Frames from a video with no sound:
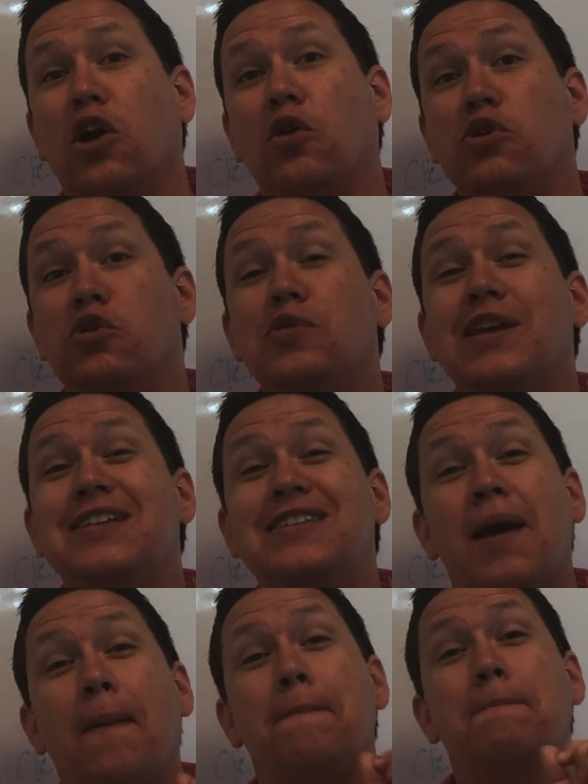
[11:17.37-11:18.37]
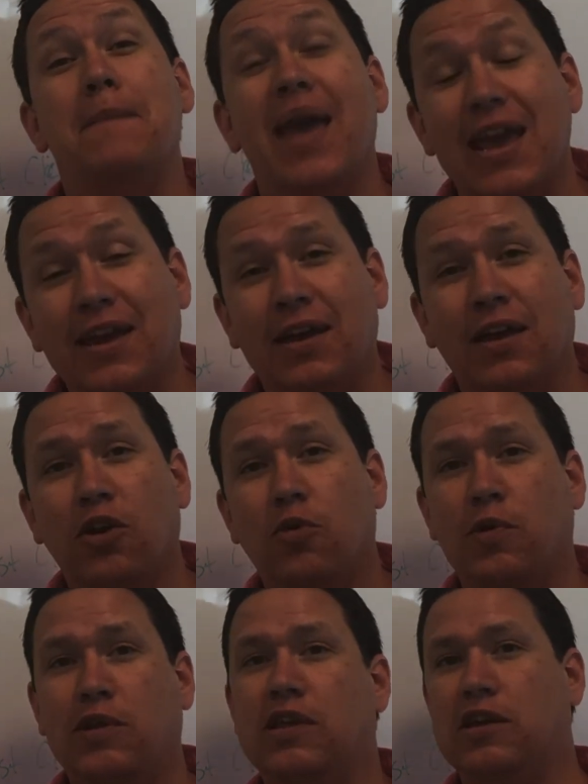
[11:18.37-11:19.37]
No, you need to make
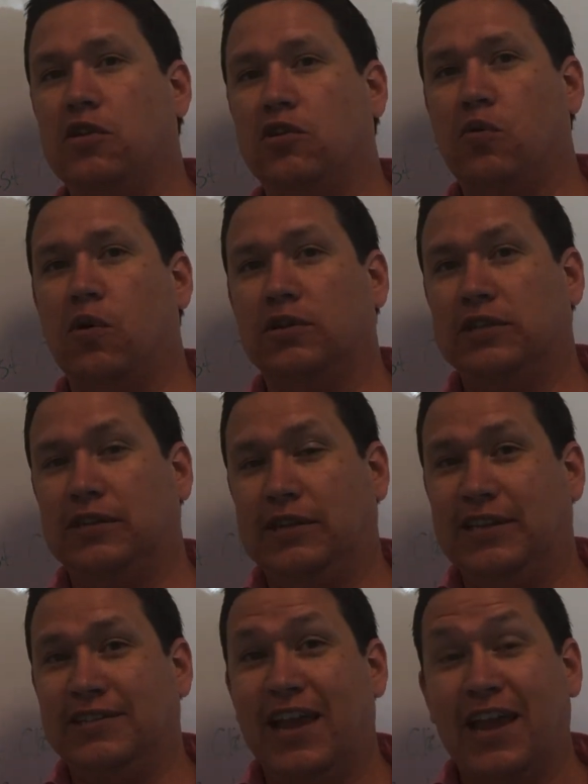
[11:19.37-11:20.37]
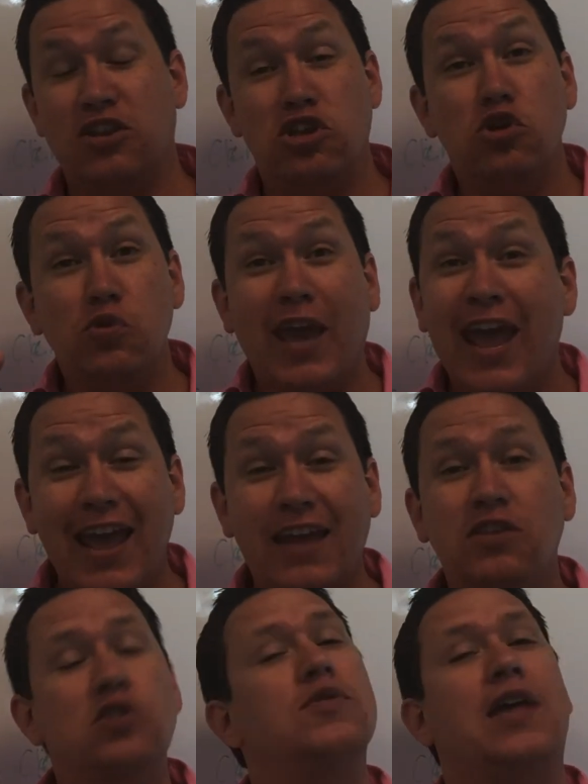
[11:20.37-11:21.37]
really good quality leads, and you
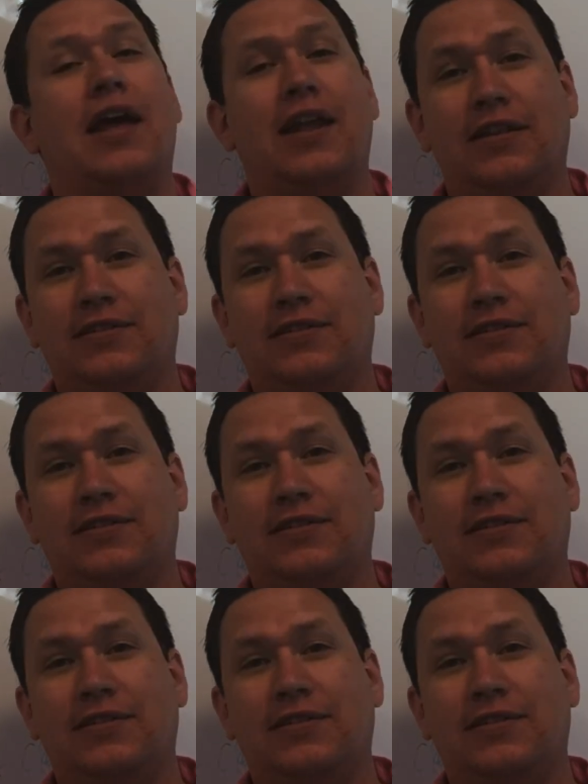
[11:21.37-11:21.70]
can do that.